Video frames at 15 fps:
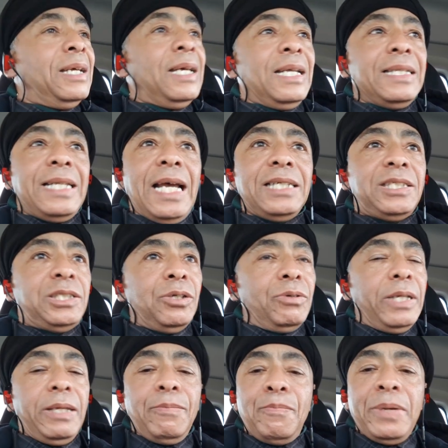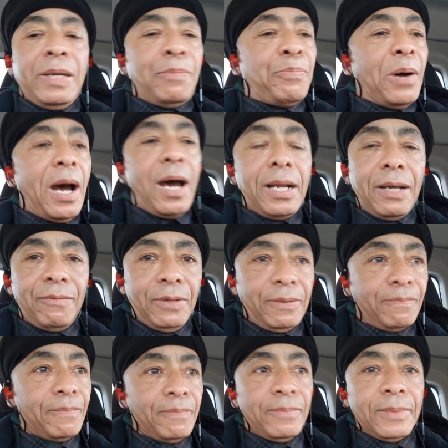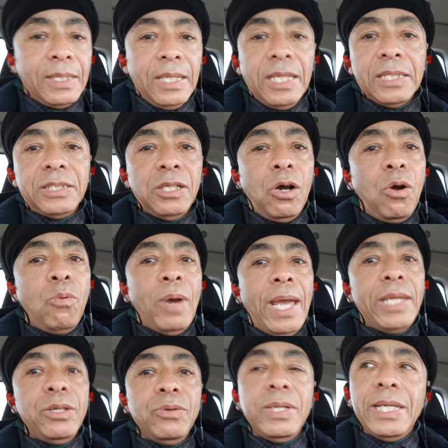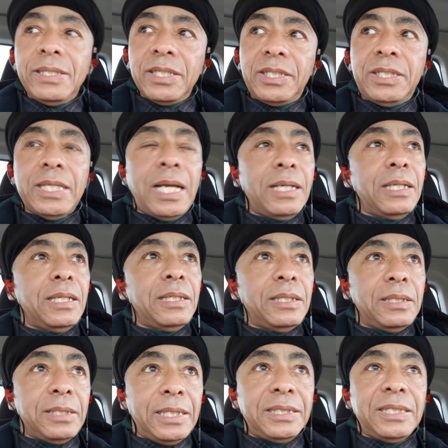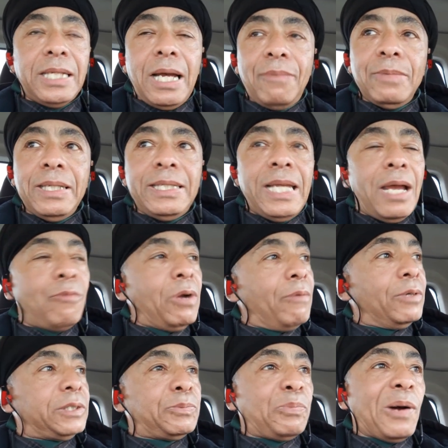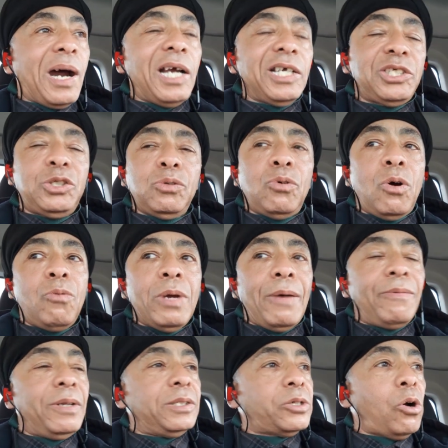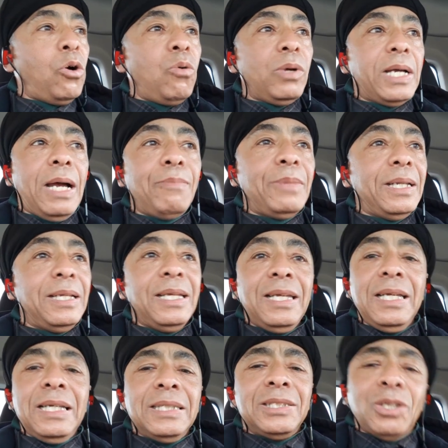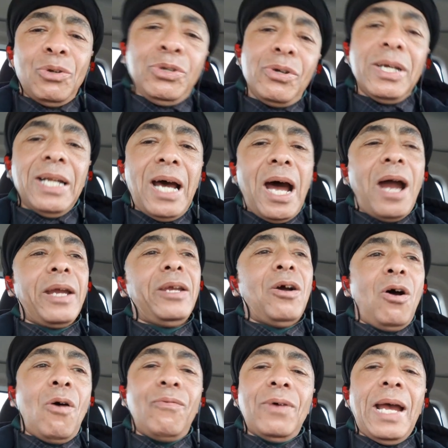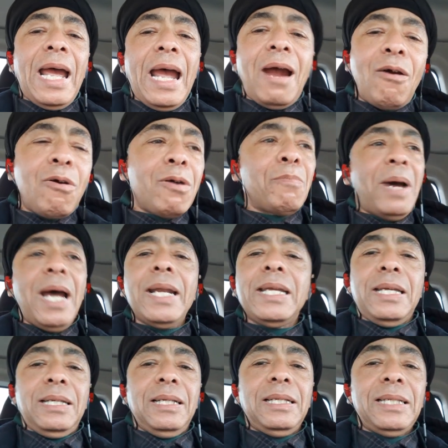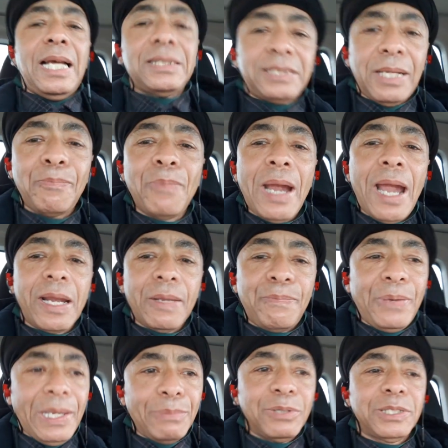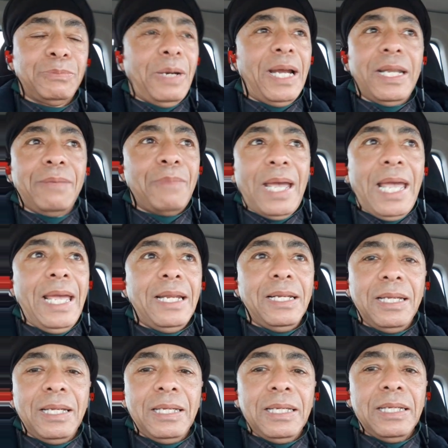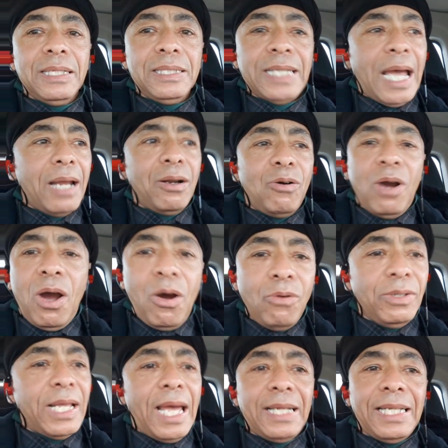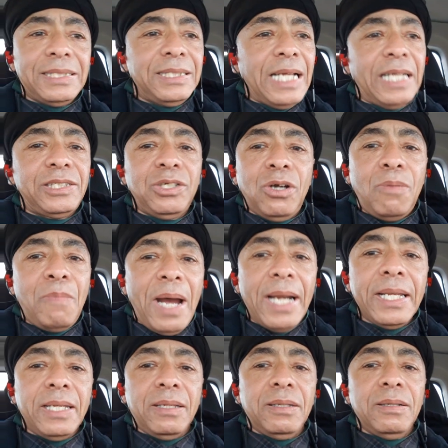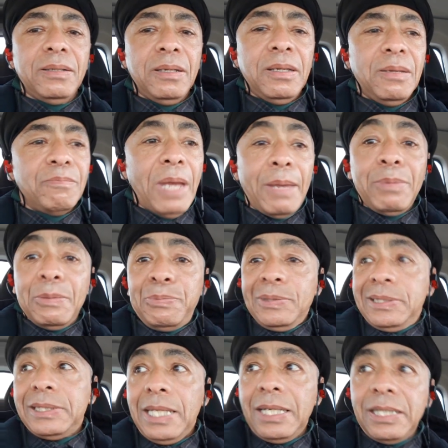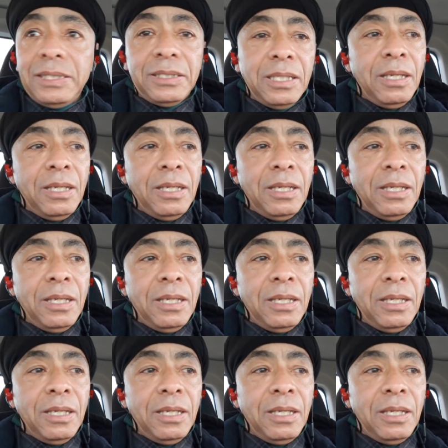That shouldn't even be a part of it. There's no way you need to shut this government down, whether it's partial or whether it's whole government, so you can argue over our money. That's the American people's money, man. Y'all don't own that. That's not your money. Maybe a percentage.